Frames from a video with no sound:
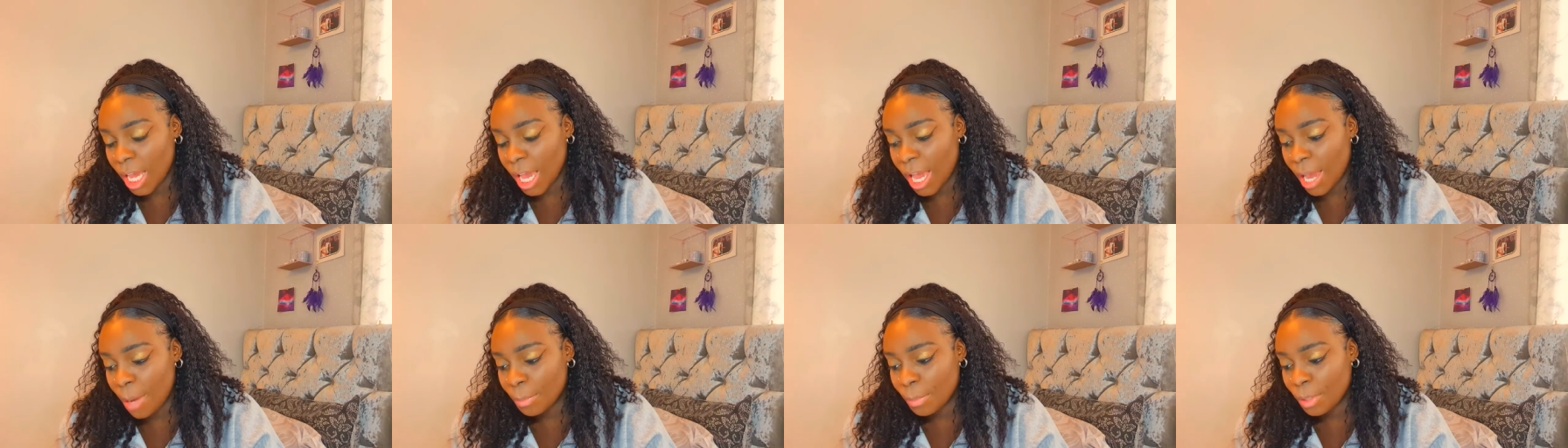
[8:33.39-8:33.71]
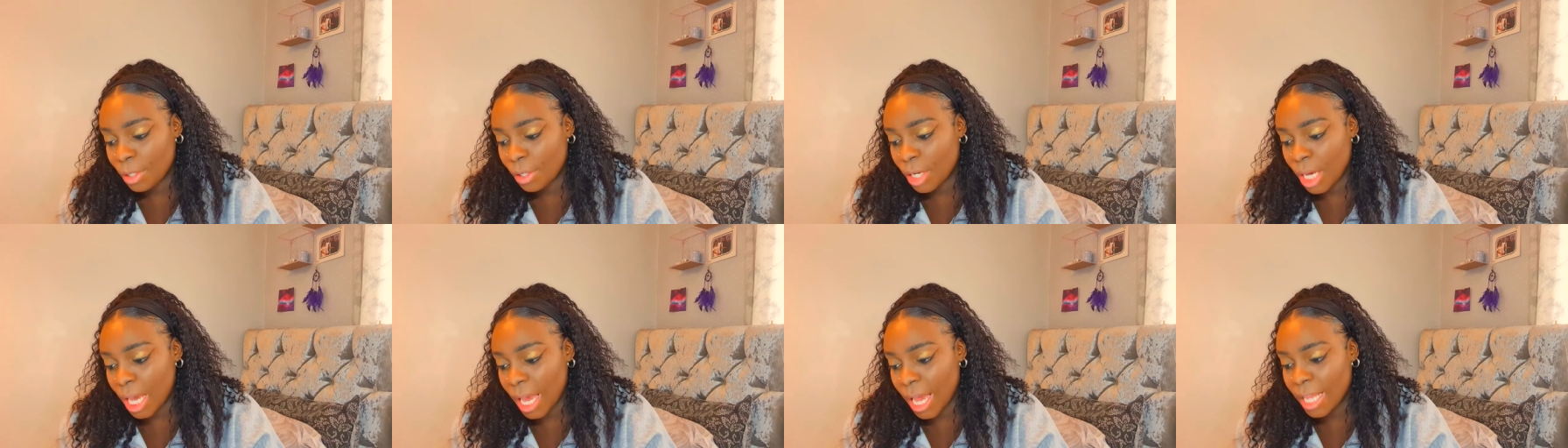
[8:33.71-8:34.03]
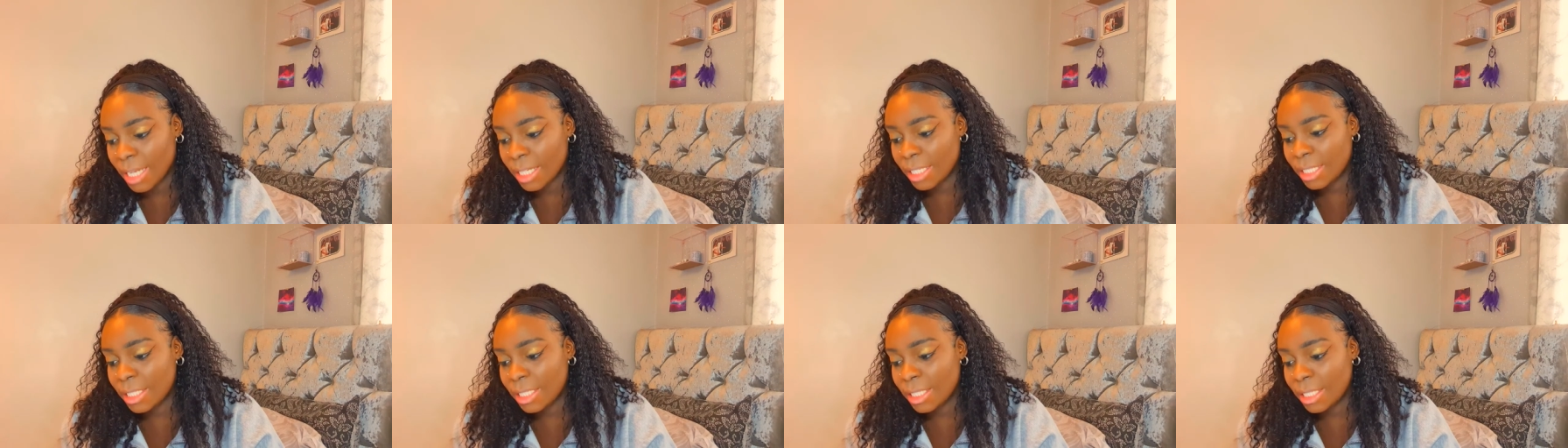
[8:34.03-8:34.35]
and we
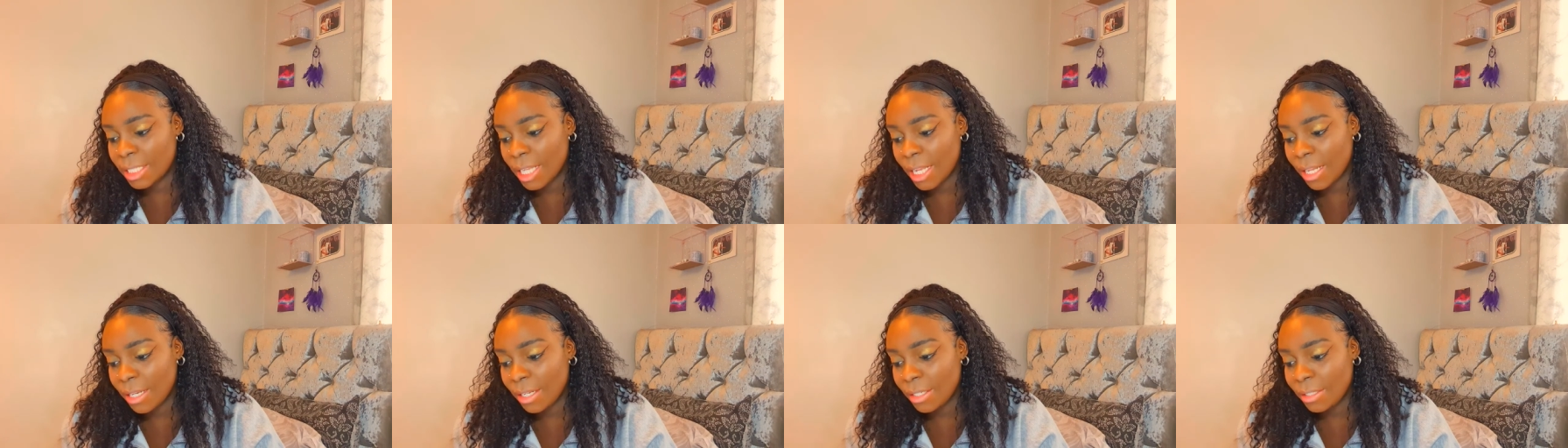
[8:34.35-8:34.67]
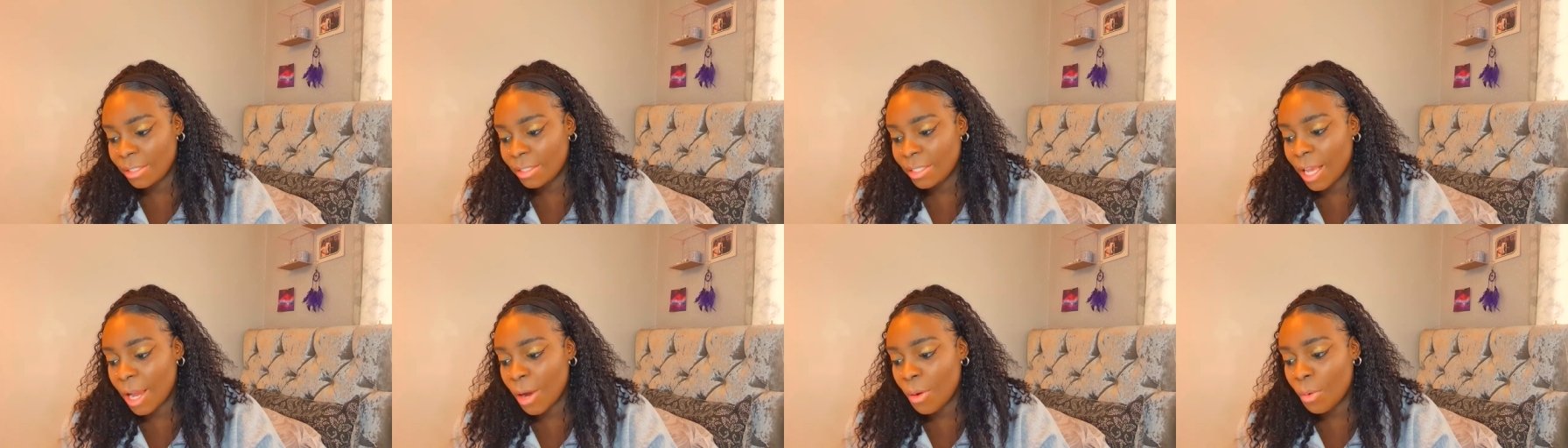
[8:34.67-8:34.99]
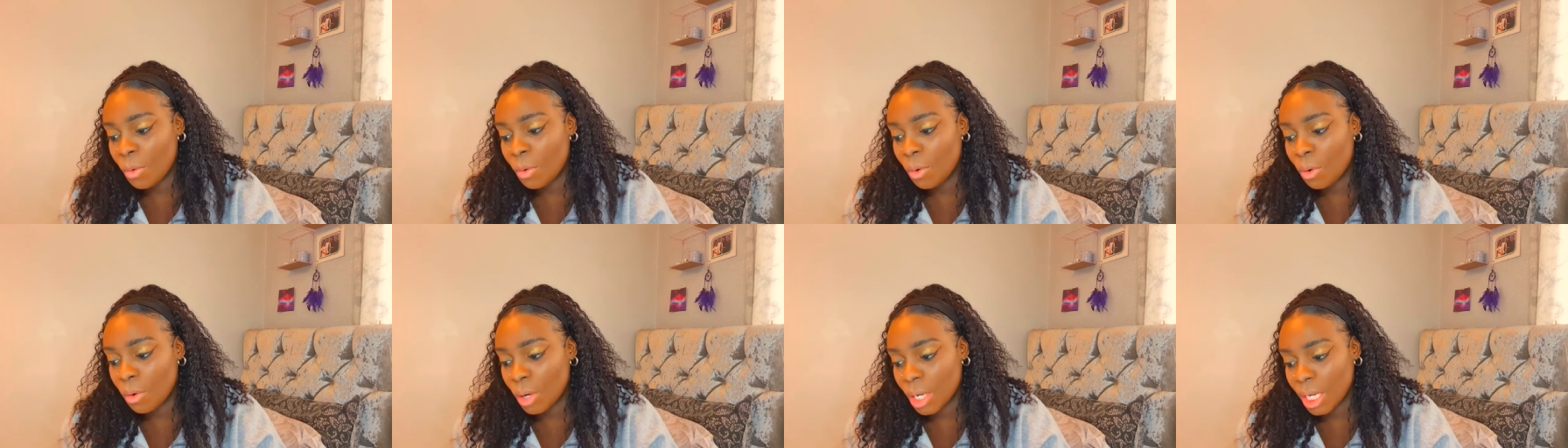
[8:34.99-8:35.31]
can set this
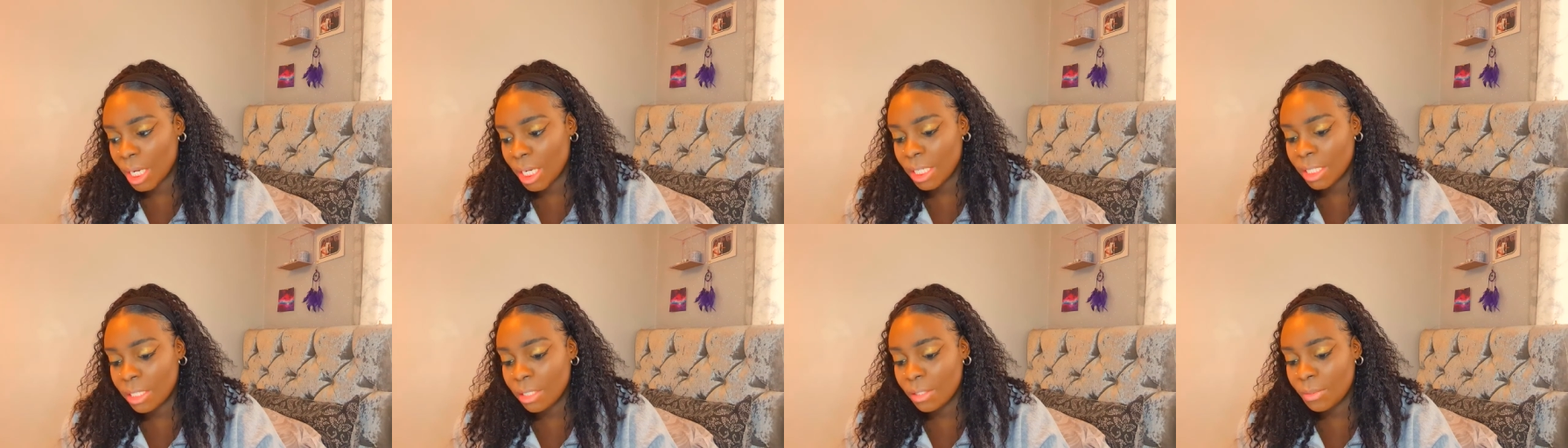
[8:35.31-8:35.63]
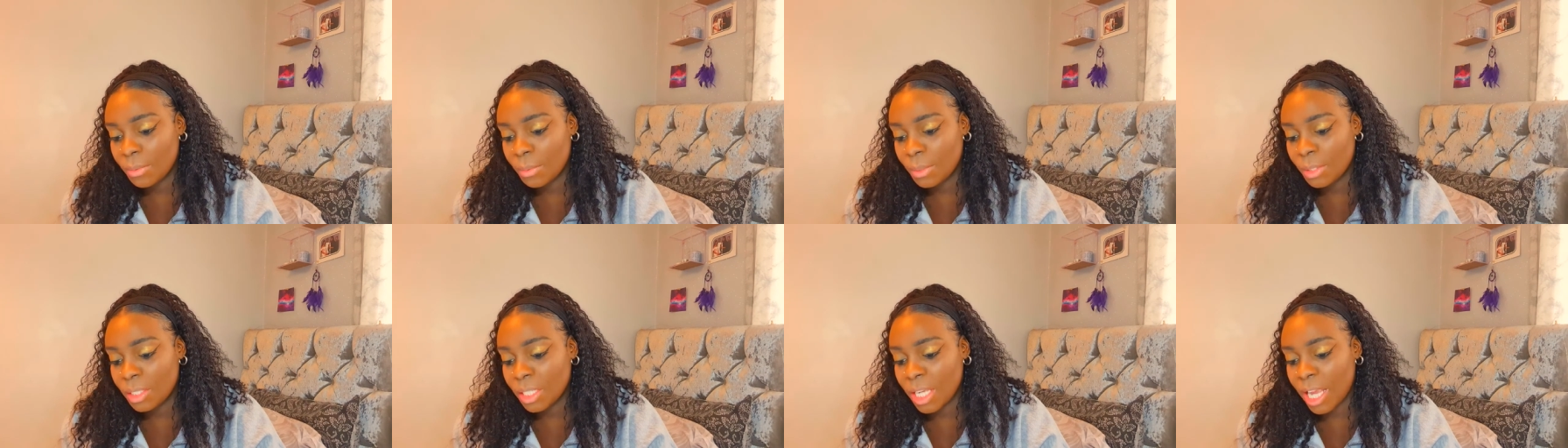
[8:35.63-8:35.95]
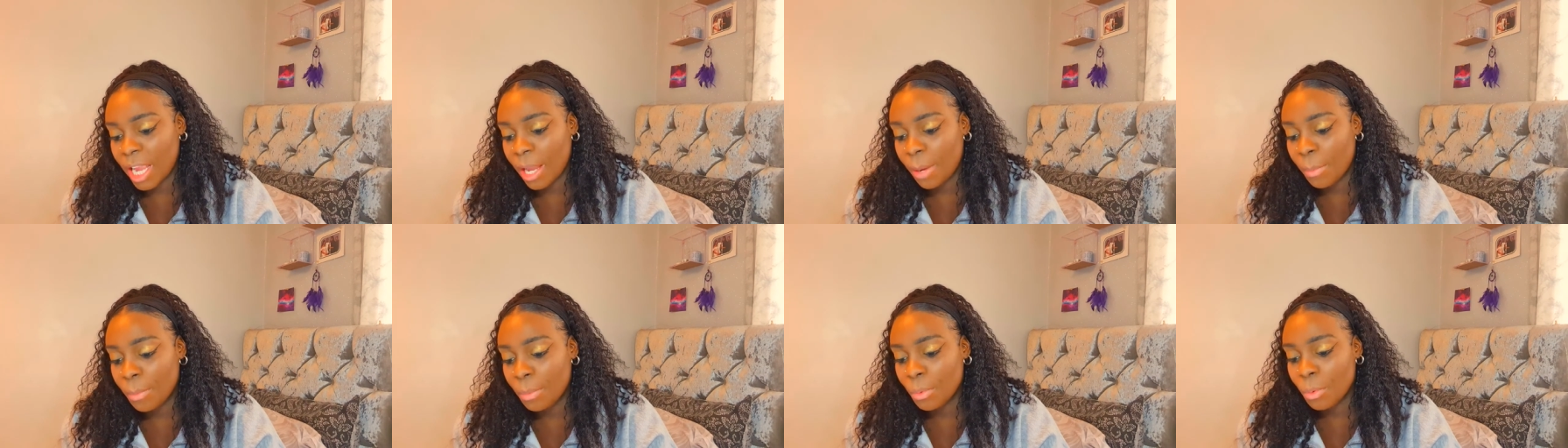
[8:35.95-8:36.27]
out into a
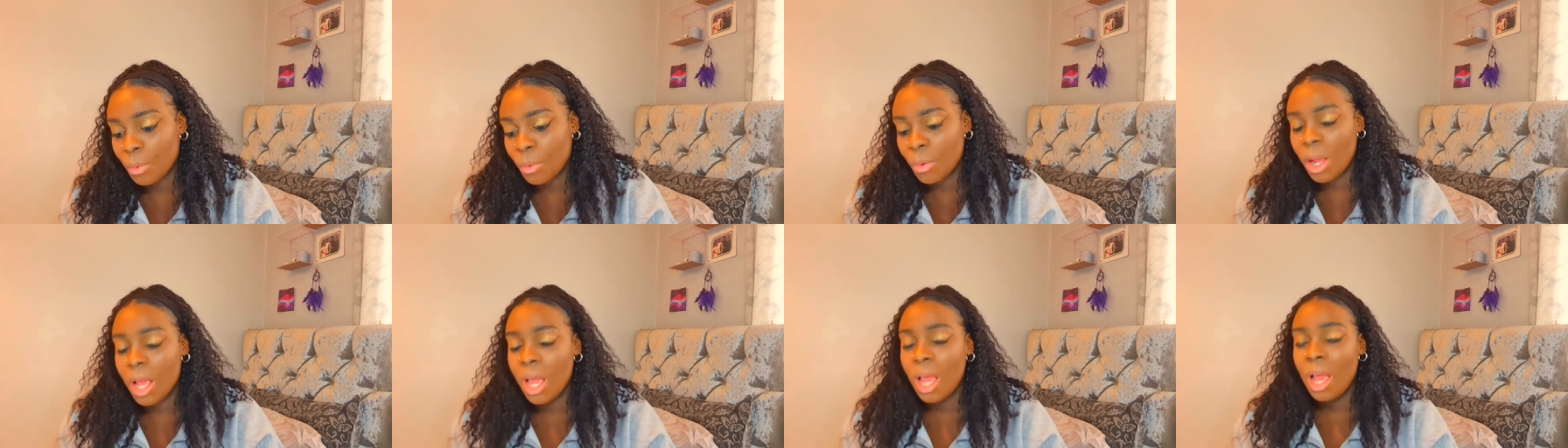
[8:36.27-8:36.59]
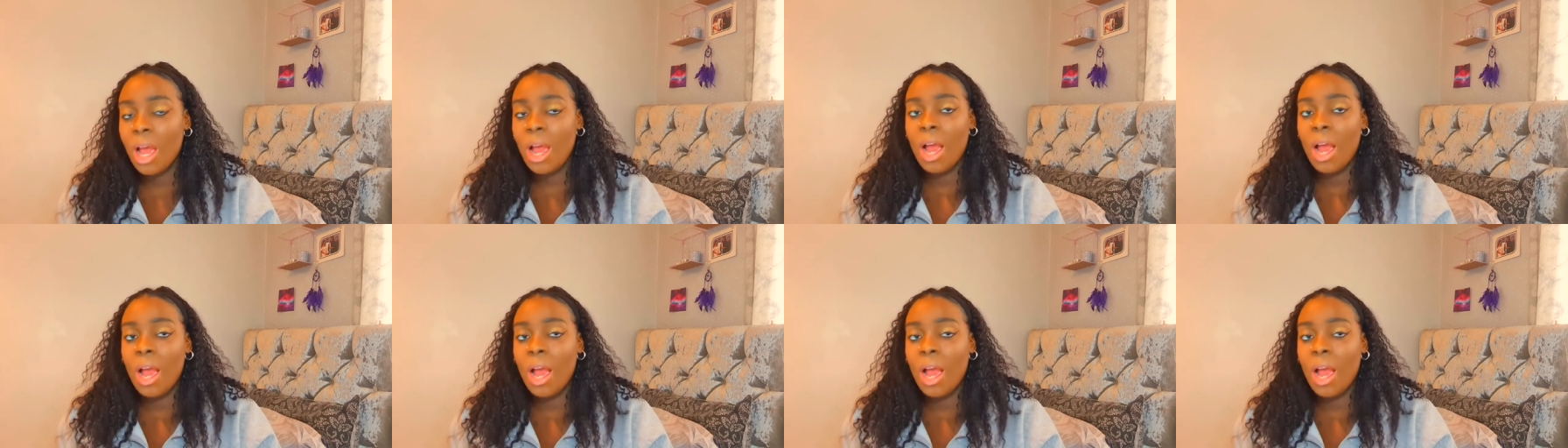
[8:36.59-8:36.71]
table.